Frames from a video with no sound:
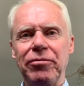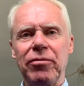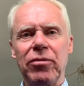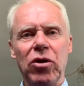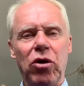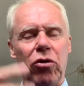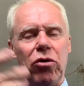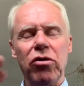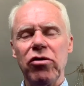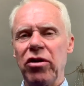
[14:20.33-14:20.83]

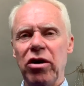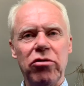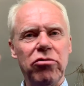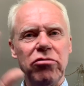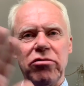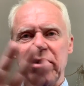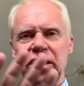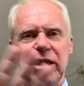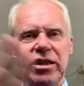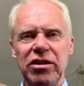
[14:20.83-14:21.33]

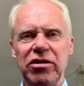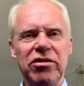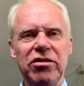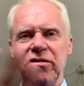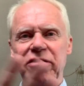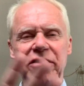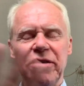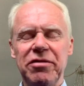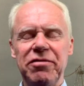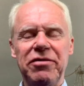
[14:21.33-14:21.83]
Although that
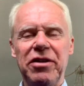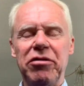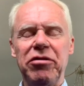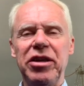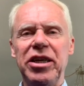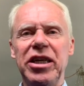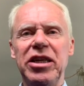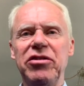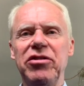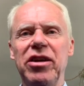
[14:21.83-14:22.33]
is
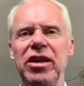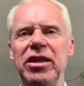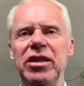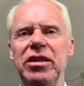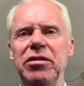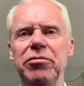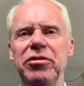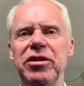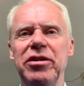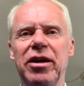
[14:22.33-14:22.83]
very easily
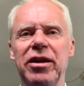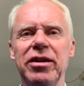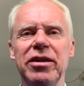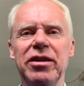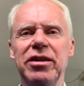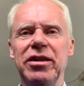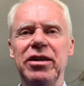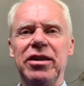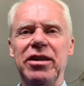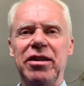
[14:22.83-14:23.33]
to be done.
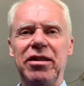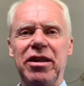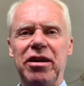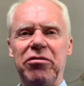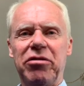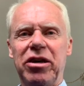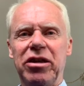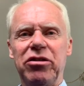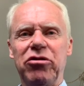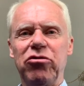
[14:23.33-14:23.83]

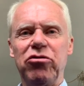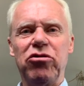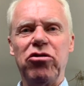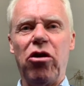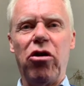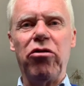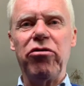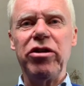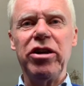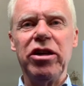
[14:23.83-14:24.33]
There are
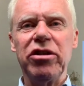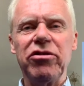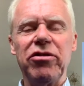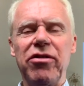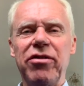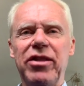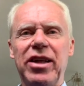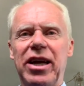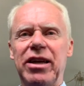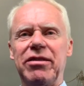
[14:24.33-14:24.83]
tutorials
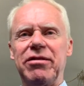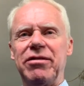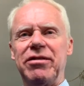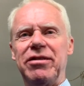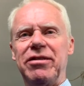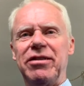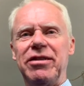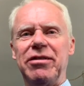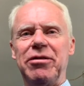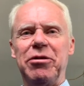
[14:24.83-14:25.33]
on that,
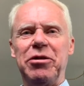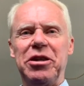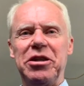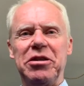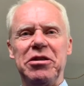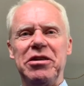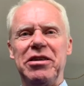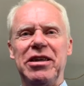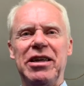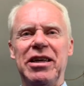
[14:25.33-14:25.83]

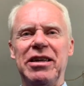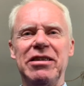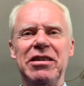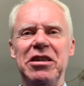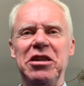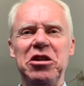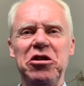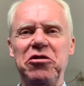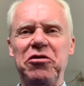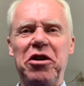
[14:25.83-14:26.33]
and
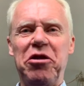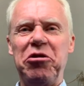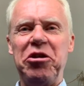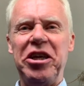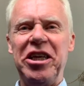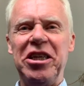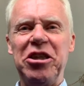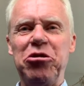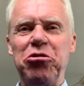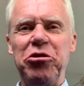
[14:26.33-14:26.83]
it is
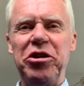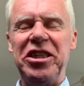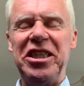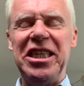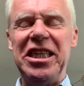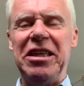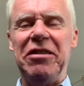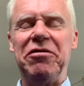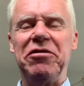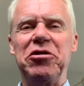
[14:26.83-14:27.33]
very
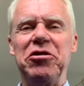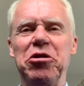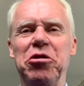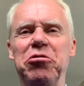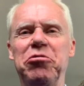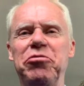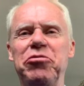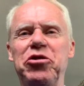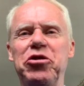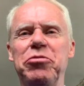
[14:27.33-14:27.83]
intuitive.
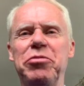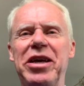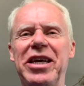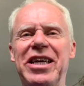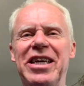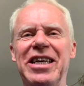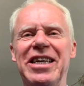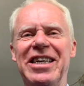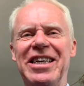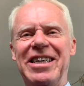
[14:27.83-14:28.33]
So you
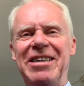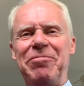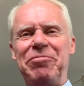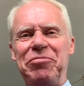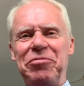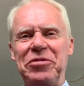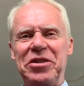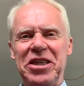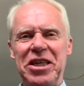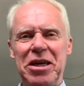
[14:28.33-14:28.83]
make a
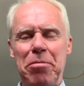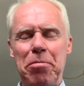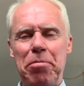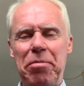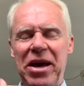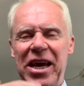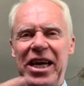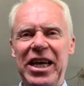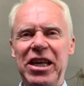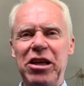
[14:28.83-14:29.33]

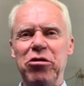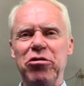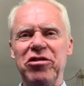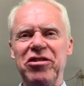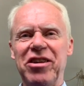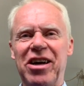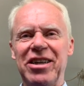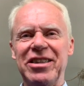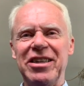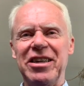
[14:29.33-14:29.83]
campaign, you
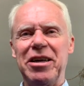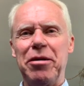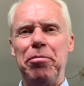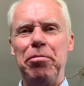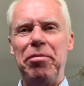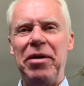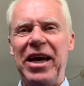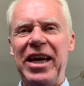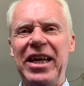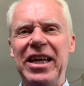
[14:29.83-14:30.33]
start a
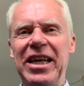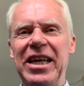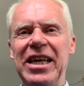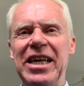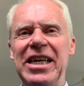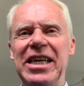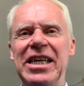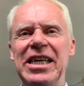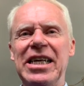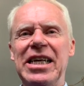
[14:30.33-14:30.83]
campaign,
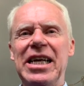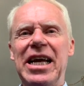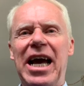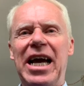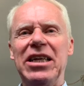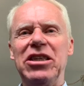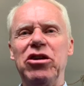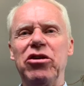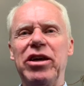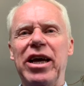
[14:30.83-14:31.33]

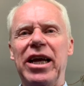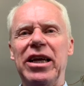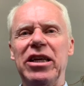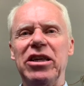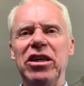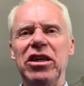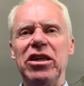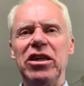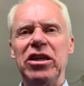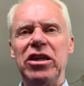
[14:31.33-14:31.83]
and you
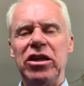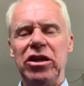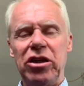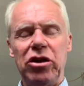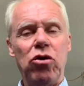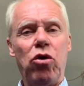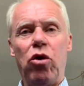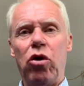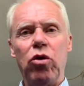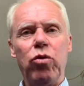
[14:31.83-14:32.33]
can
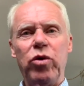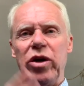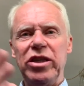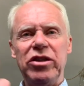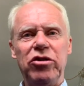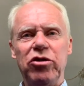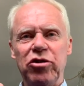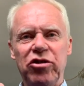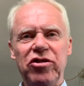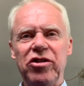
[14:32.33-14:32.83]

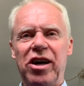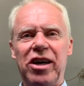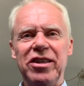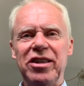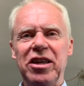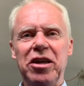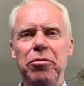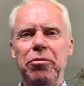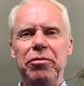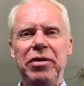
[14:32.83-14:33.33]
you start a
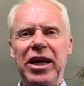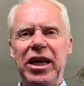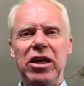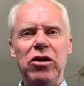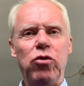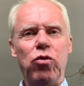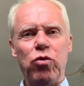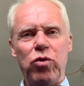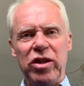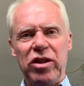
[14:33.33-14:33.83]

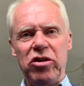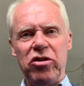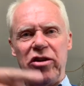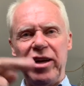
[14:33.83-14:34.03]
campaign with